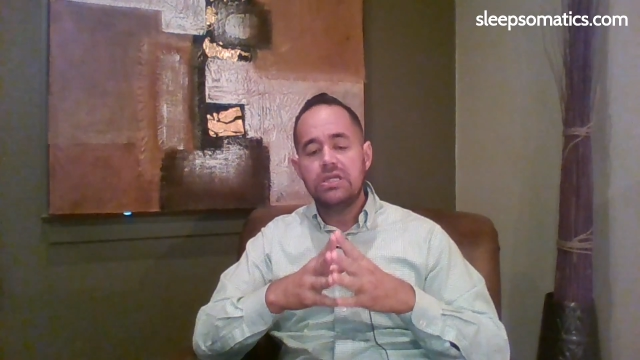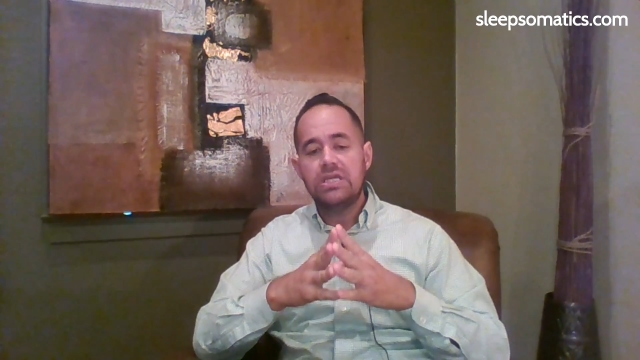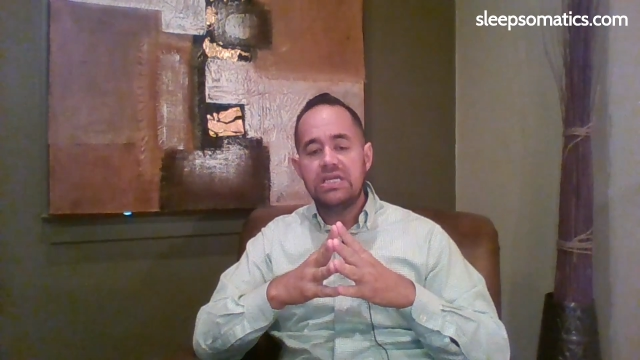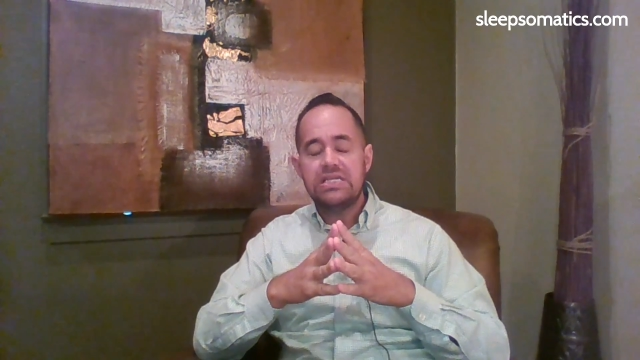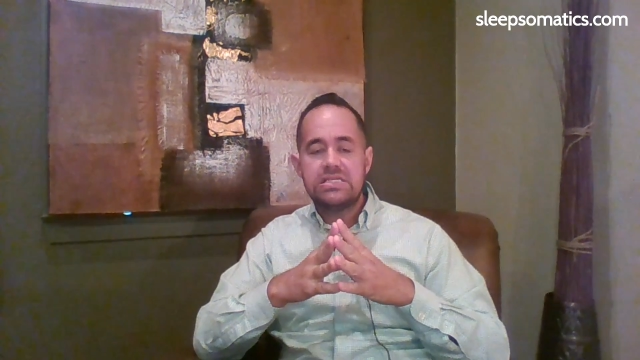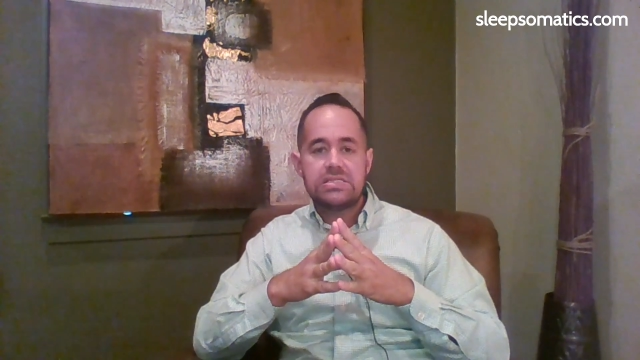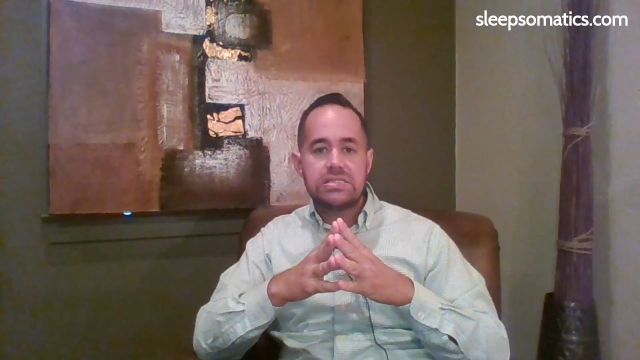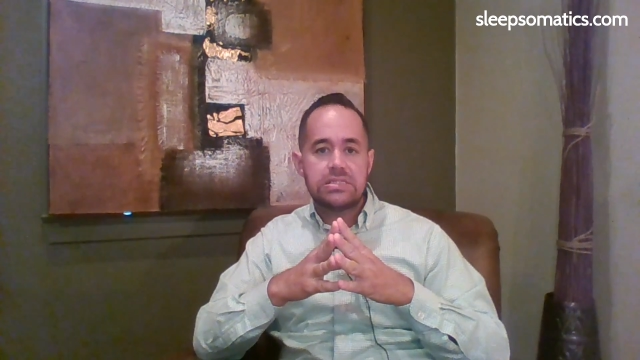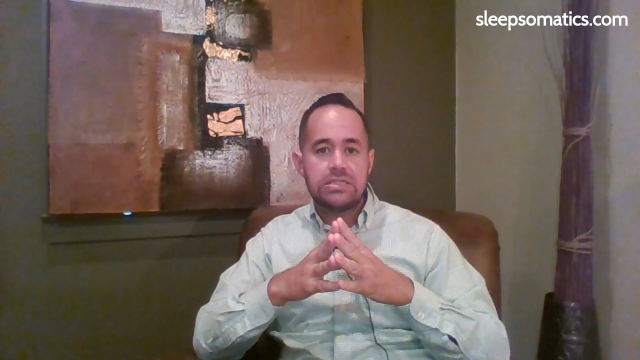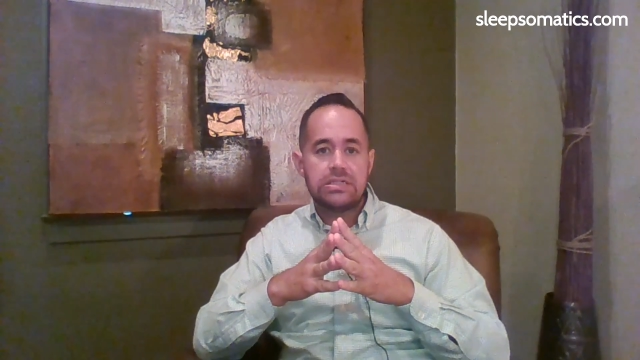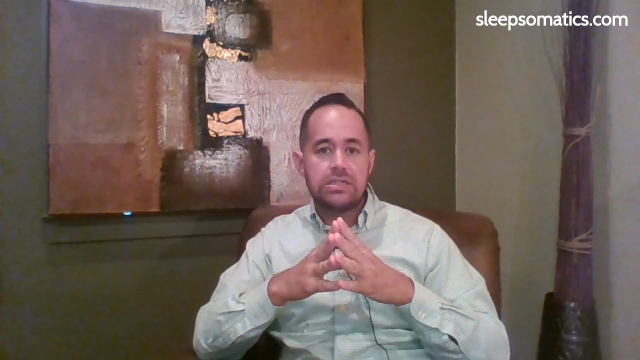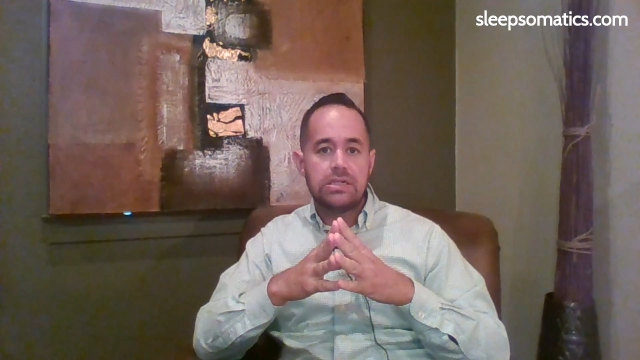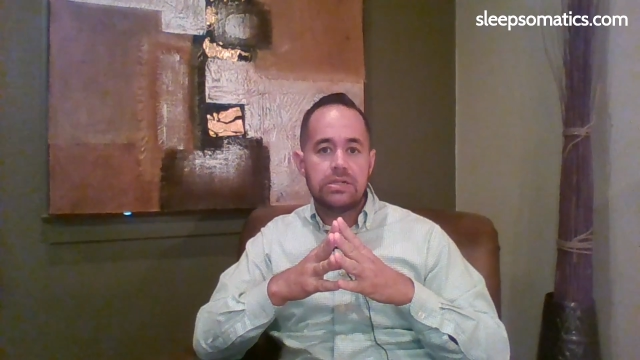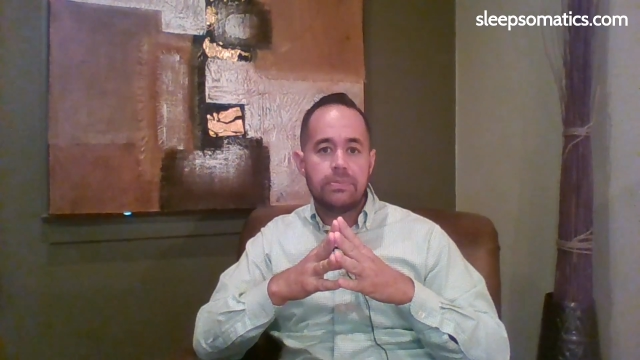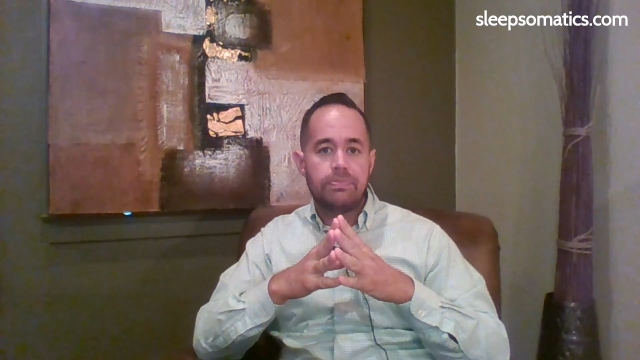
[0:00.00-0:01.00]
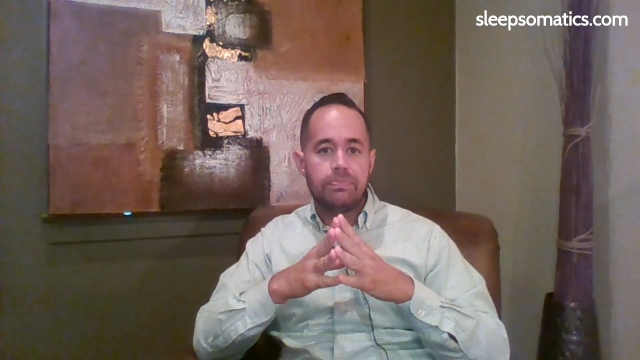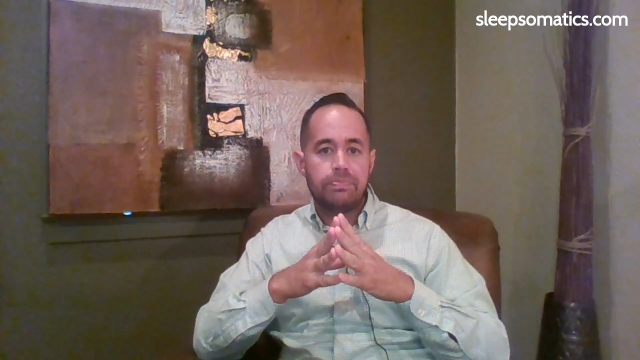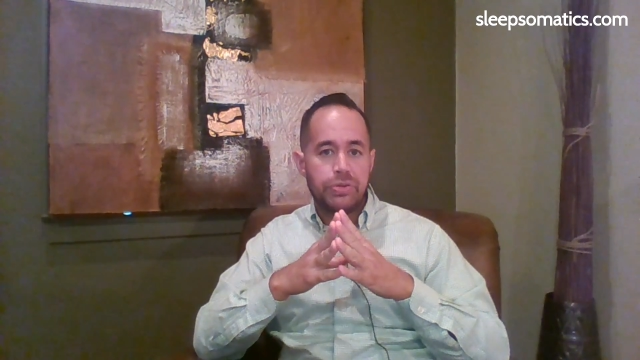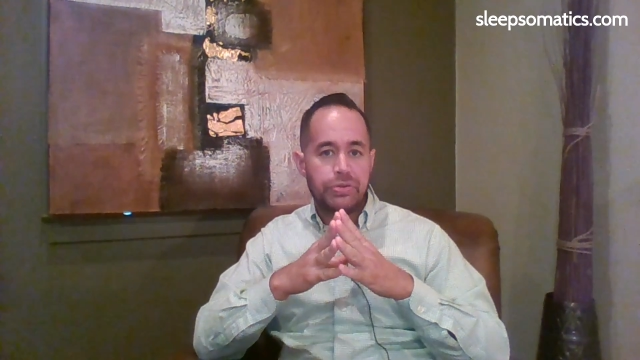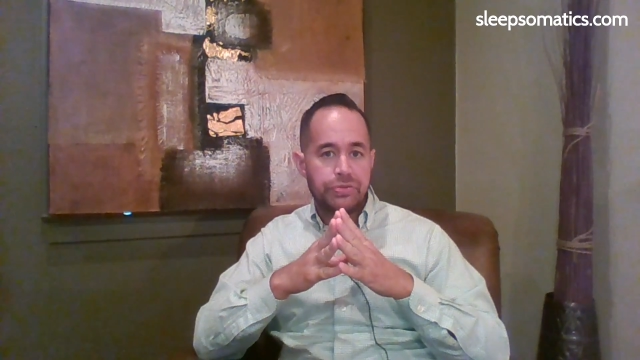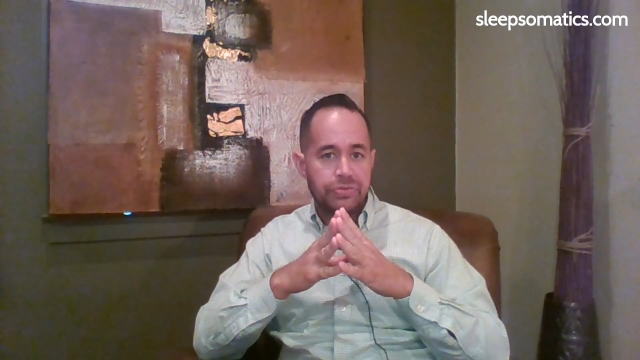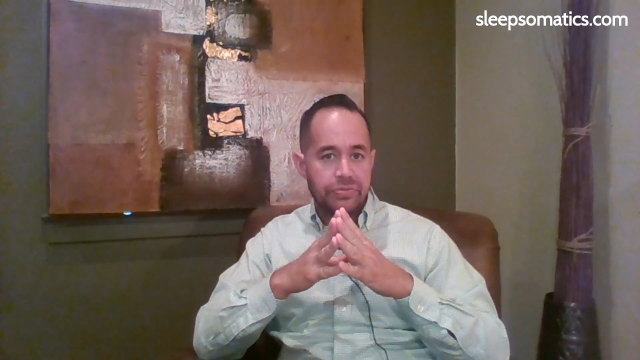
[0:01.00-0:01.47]
is
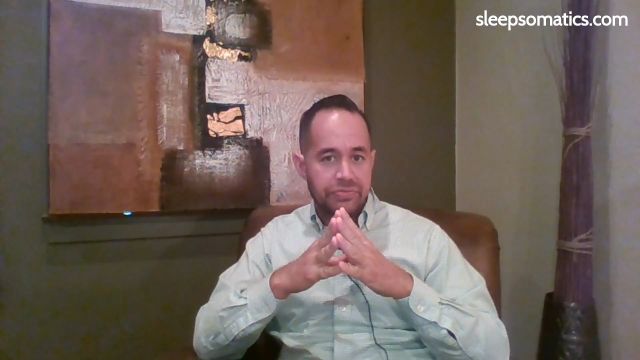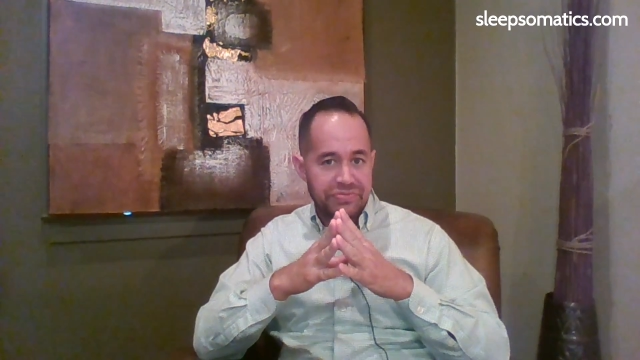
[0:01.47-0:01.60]
both